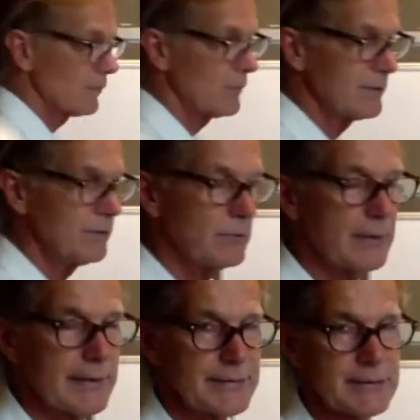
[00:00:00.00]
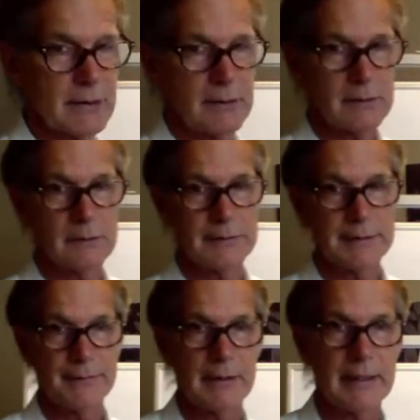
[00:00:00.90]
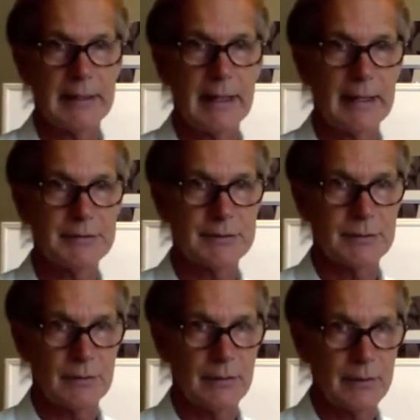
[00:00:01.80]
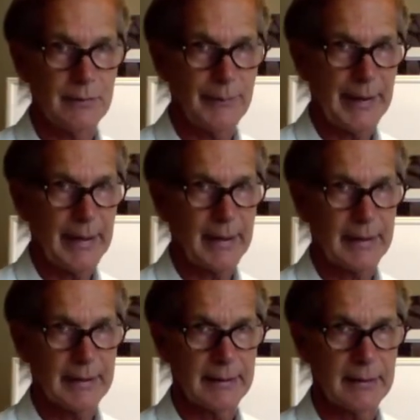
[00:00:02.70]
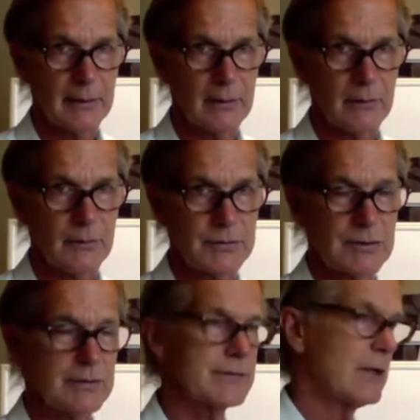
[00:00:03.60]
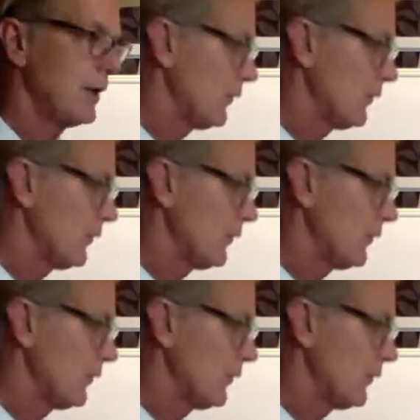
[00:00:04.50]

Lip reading: we do what is called a castor oil pack, which is